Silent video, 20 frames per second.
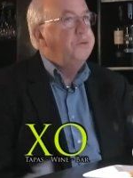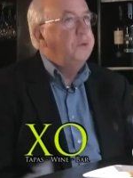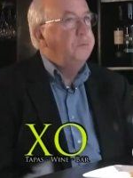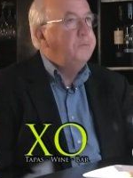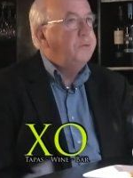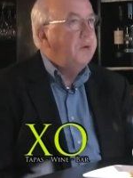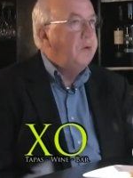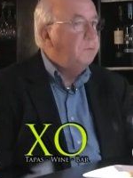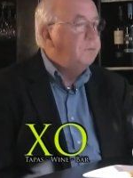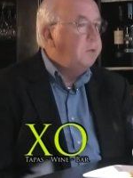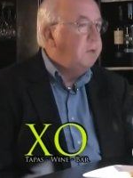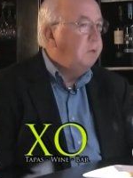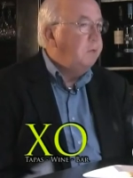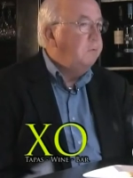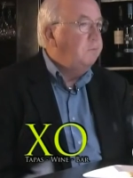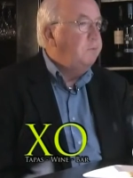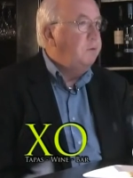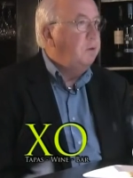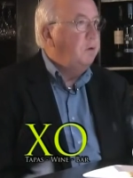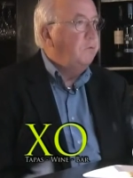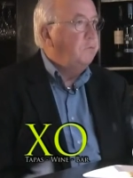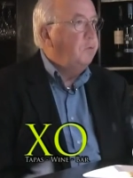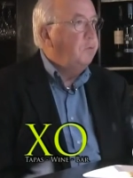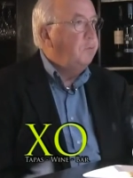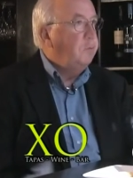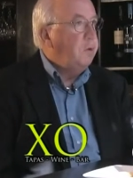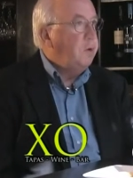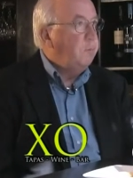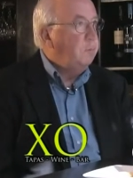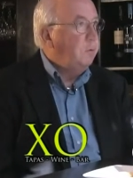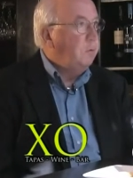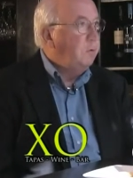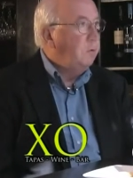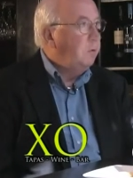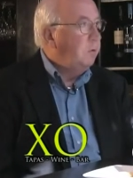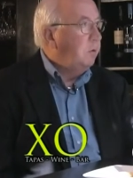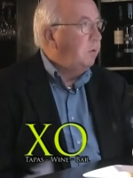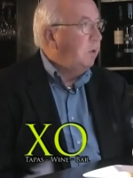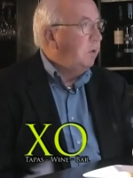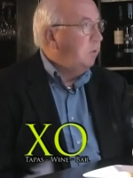sometimes get involved with
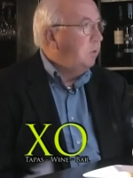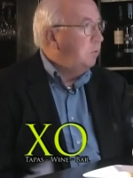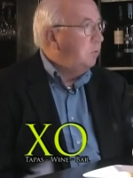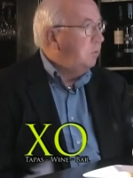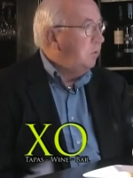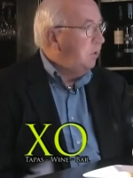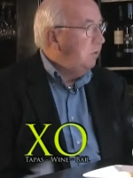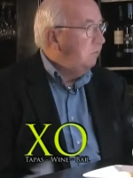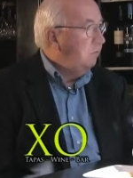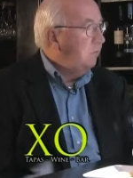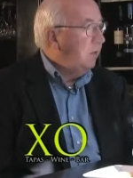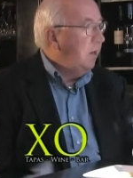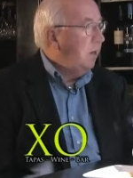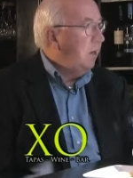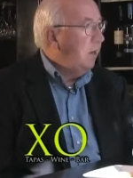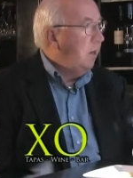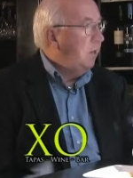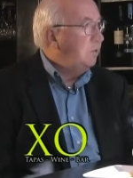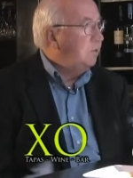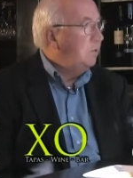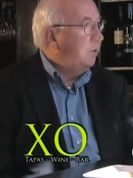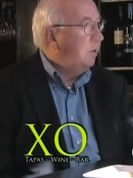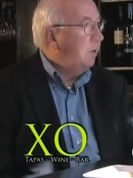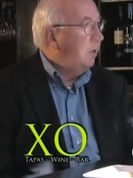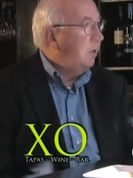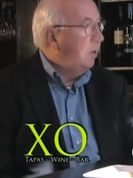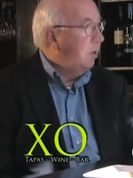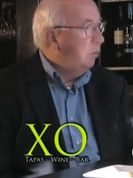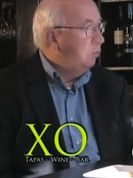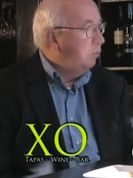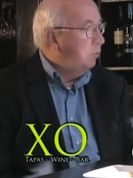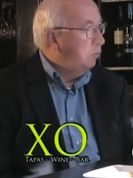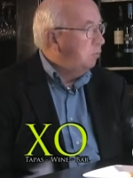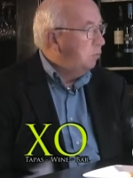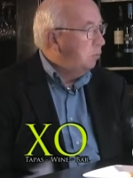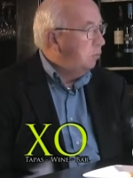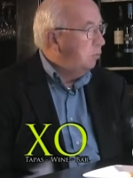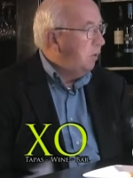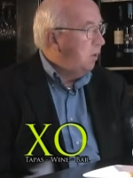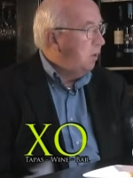people who need financing and help them
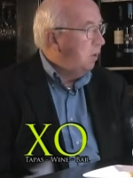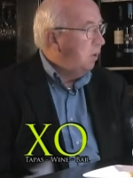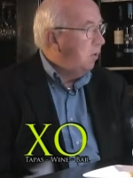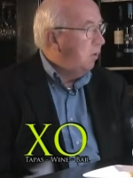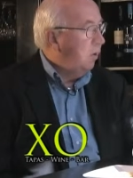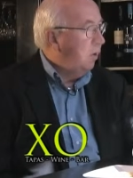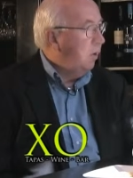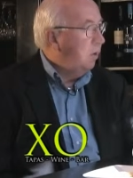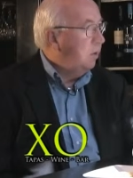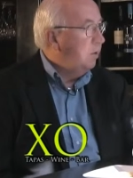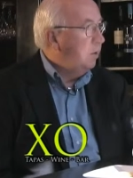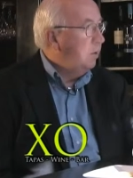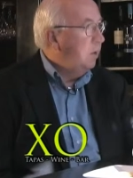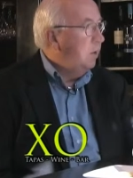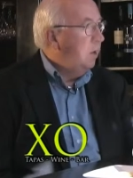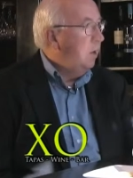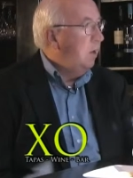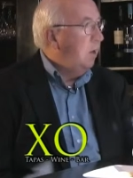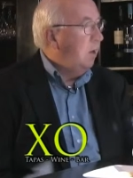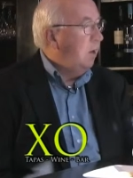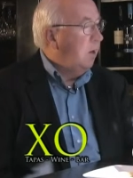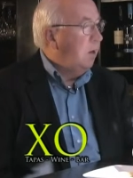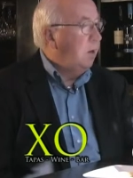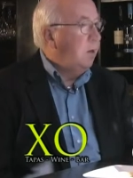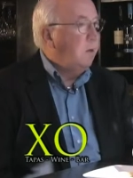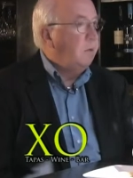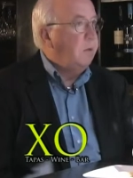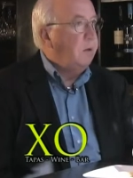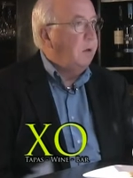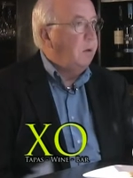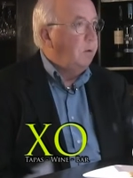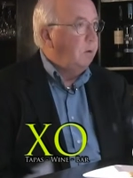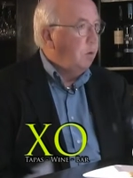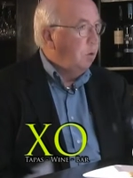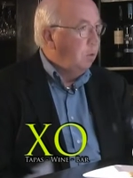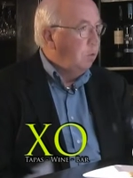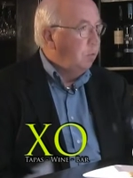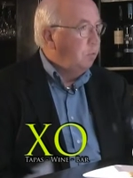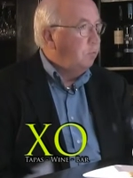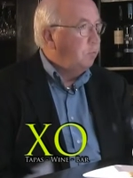prepare a, uh, a
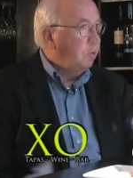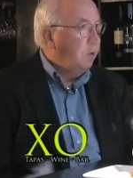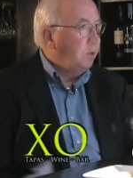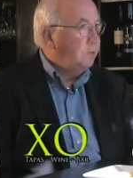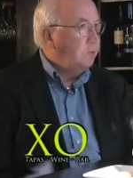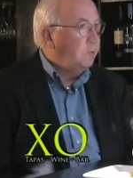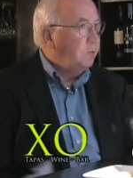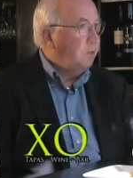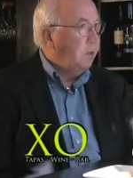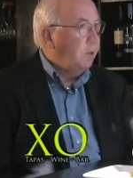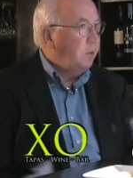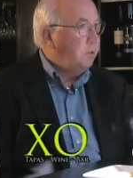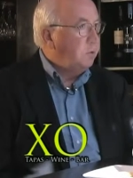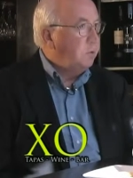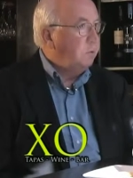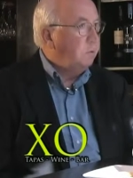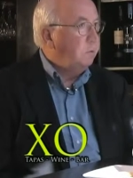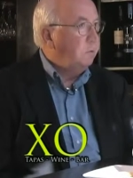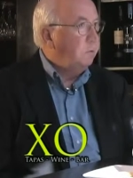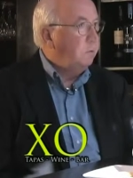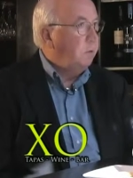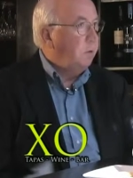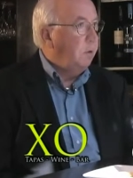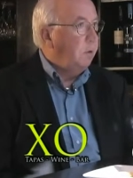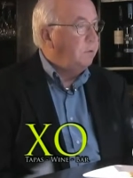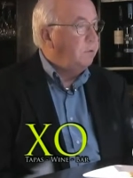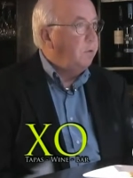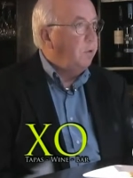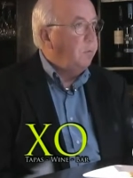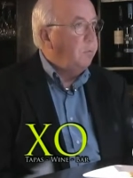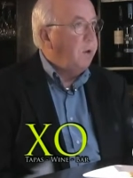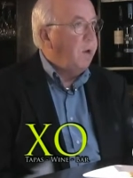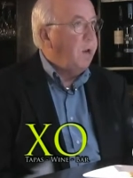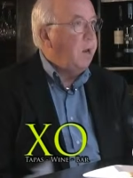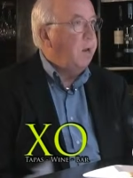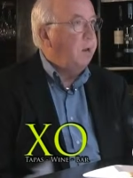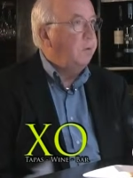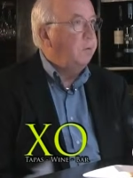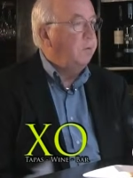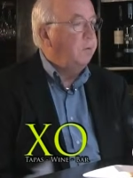loan presentation uh, to a
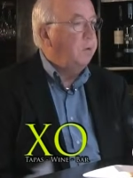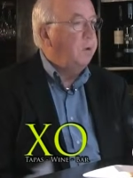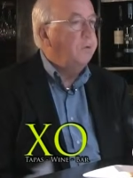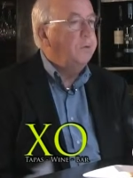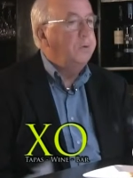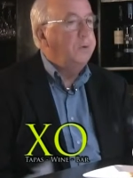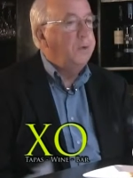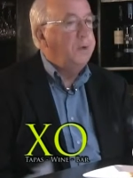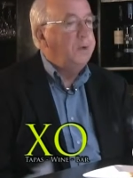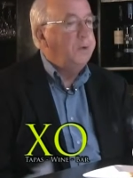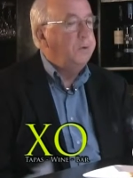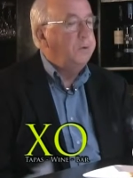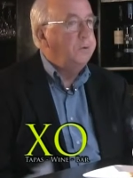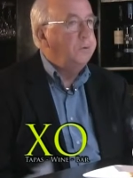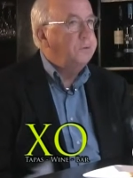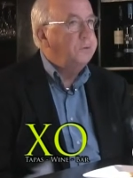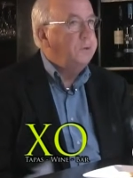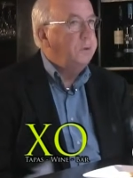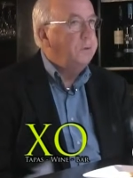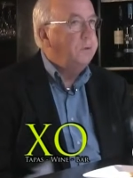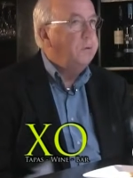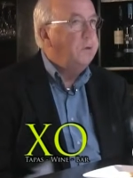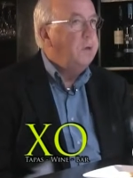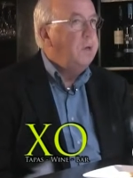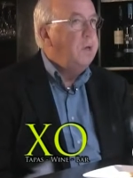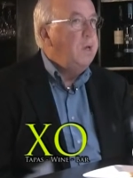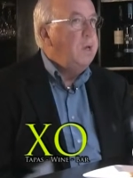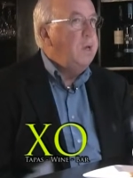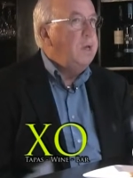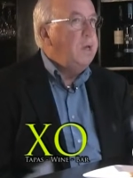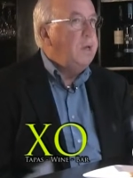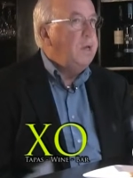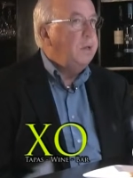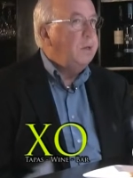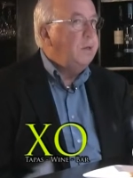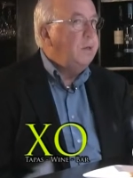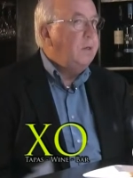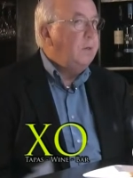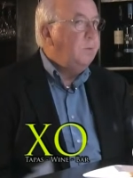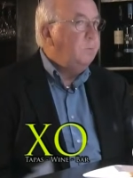bank or another lender. So
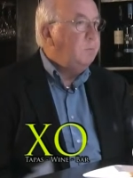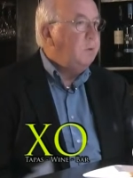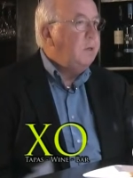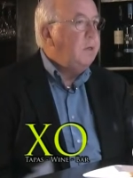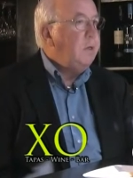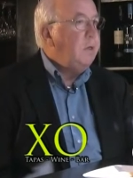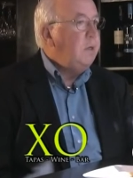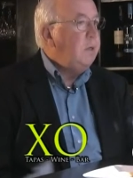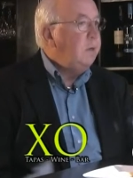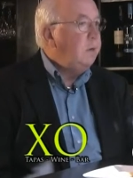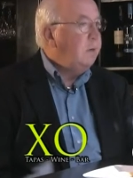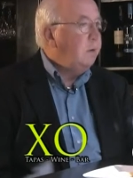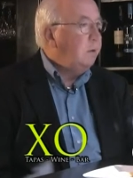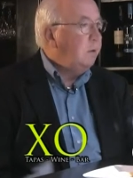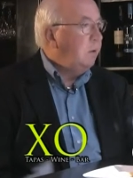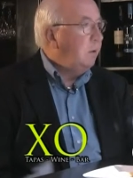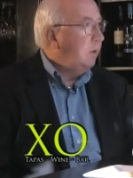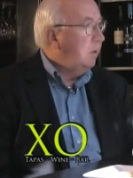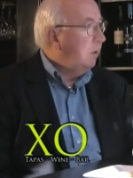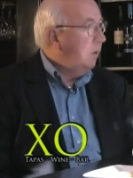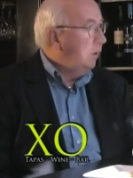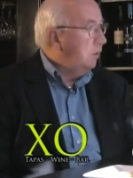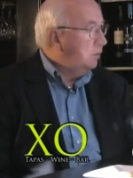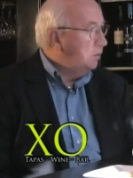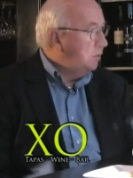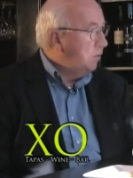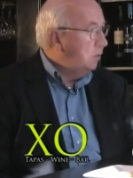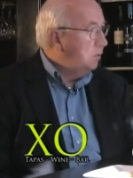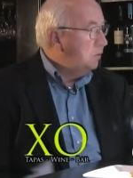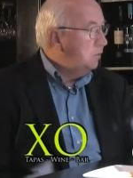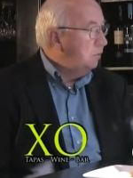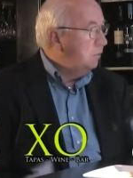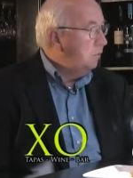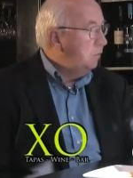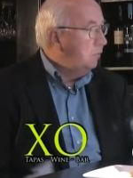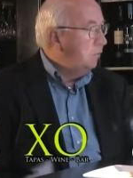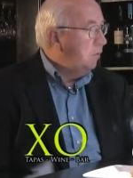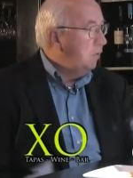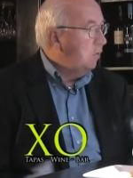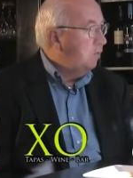it can be uh, extensive
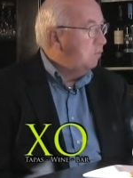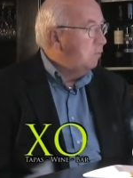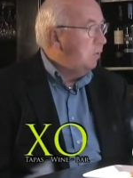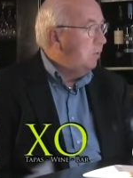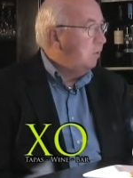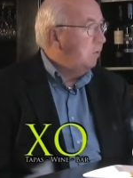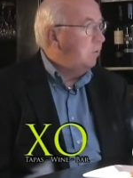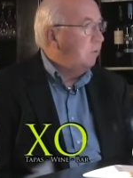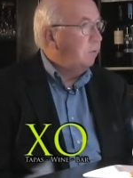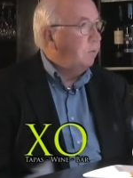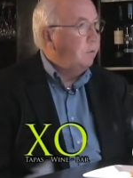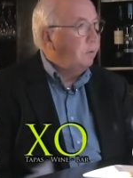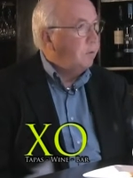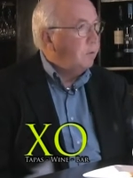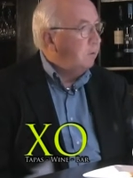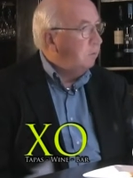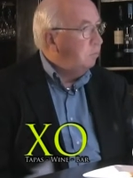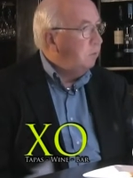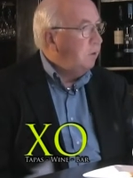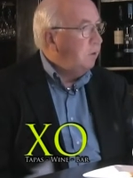involvement or it can